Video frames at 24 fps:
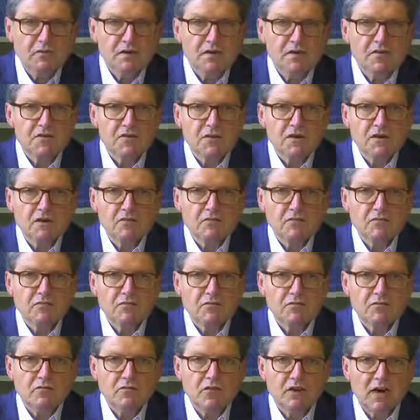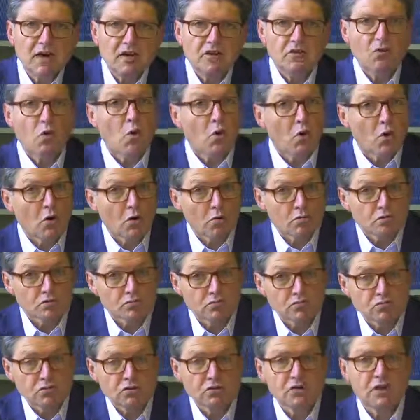Following
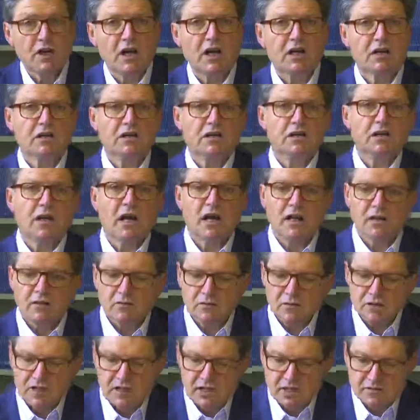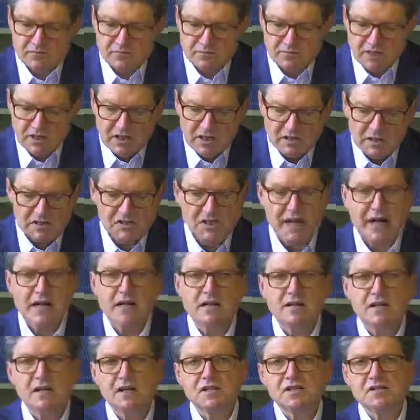that historical excursion,
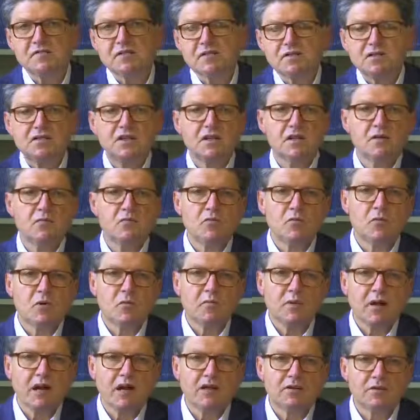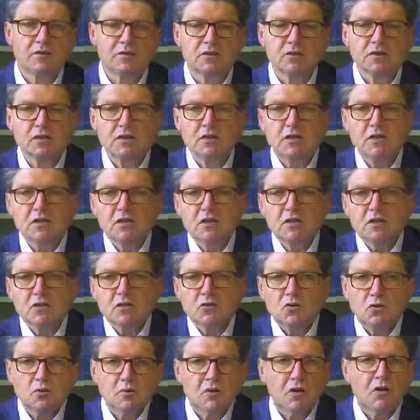perhaps you will be
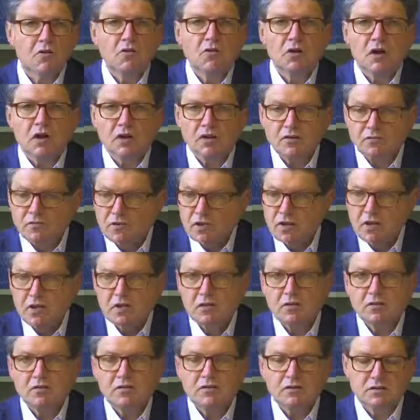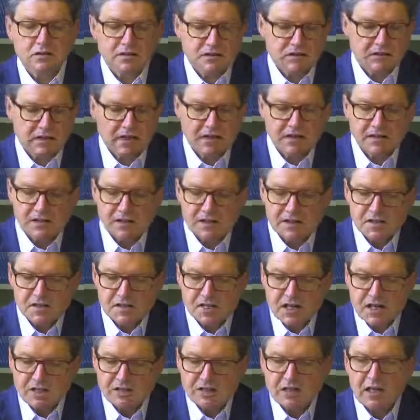feeling even more
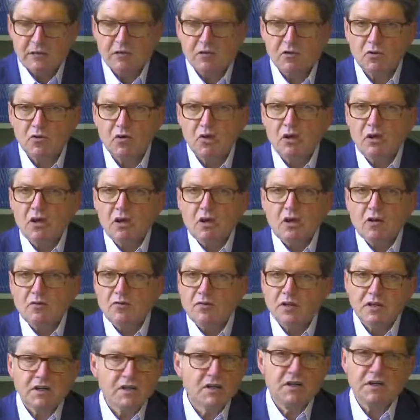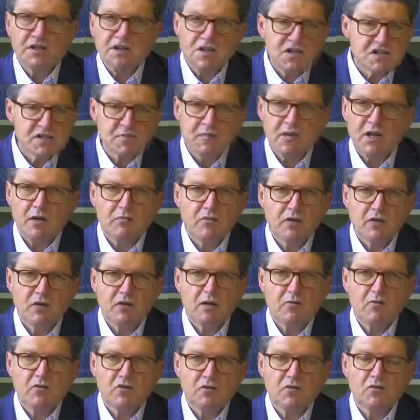that everything that I'm saying
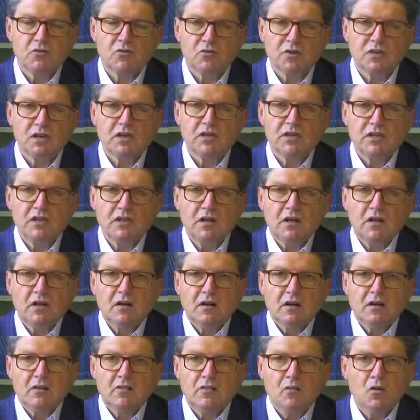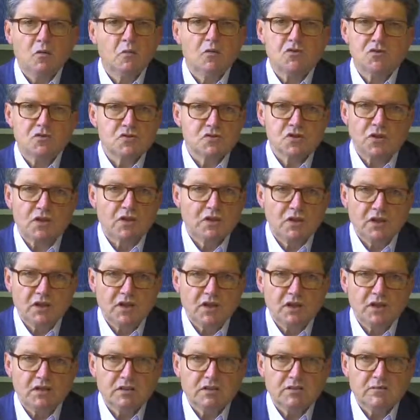about Plato and Thomas of
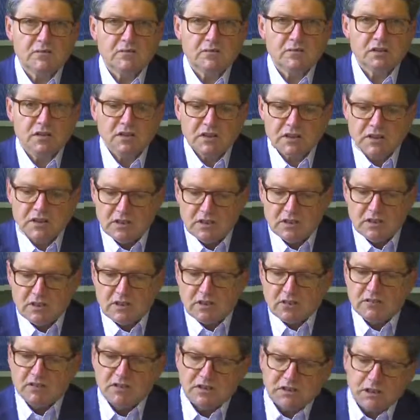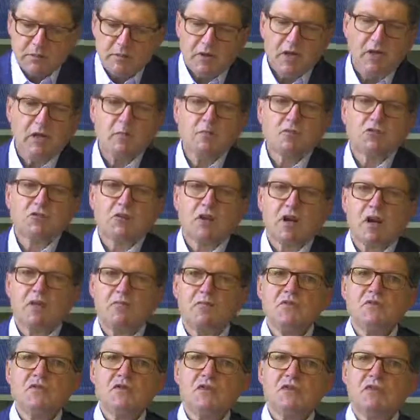Aquinas and Kant has
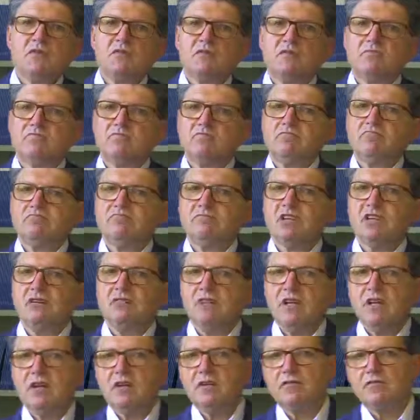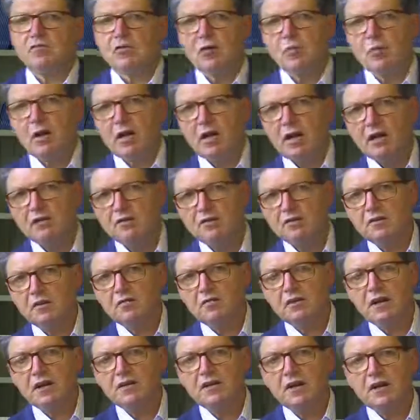absolutely nothing at all to do with what we're talking about
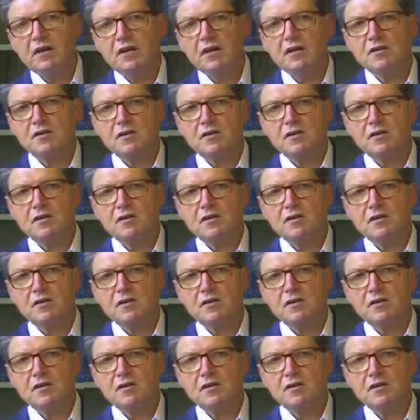now.